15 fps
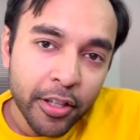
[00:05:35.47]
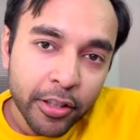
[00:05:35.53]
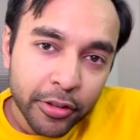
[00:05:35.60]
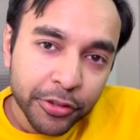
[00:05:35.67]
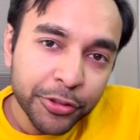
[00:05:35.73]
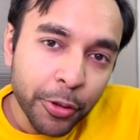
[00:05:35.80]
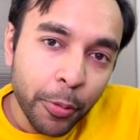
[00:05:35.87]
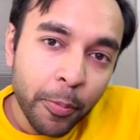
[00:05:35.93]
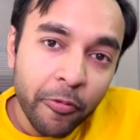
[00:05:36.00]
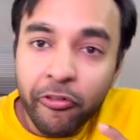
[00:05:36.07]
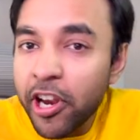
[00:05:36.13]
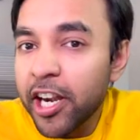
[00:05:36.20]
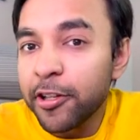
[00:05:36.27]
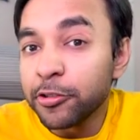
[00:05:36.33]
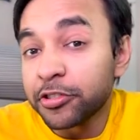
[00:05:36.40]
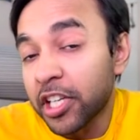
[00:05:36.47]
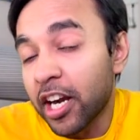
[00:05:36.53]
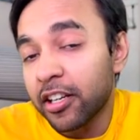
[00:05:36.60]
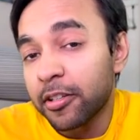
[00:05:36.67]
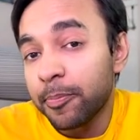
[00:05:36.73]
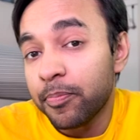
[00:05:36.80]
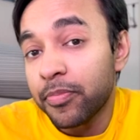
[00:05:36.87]
So where do you
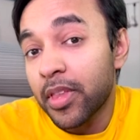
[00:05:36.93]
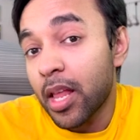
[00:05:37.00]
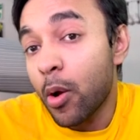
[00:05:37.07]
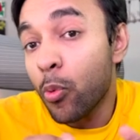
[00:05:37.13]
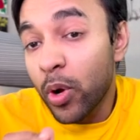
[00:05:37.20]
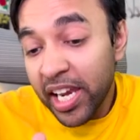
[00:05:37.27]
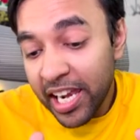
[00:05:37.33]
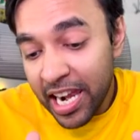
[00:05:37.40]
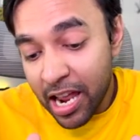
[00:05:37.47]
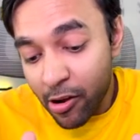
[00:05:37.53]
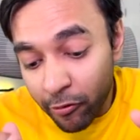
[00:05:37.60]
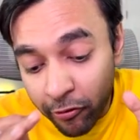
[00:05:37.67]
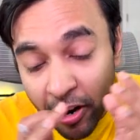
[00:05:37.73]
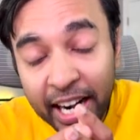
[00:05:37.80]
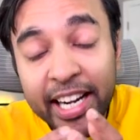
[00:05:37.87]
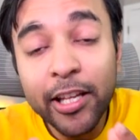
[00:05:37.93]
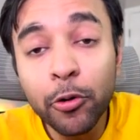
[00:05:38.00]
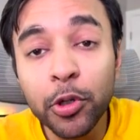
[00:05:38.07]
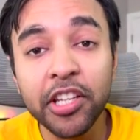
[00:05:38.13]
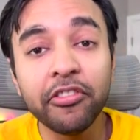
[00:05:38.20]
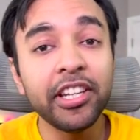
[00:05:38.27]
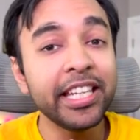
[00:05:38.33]
start? Well, why do you
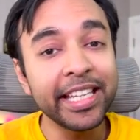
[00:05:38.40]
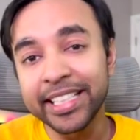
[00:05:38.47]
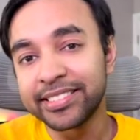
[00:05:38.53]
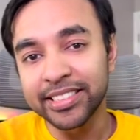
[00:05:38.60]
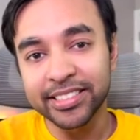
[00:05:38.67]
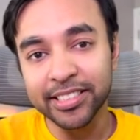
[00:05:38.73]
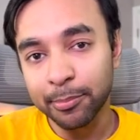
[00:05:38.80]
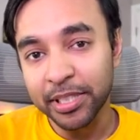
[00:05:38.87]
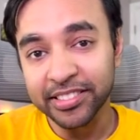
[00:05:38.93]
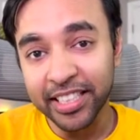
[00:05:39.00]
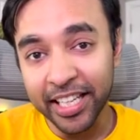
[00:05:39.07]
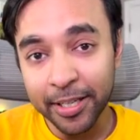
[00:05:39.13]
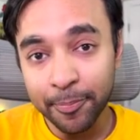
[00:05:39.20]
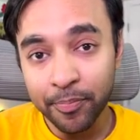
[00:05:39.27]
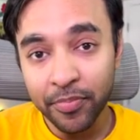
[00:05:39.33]
even need system design?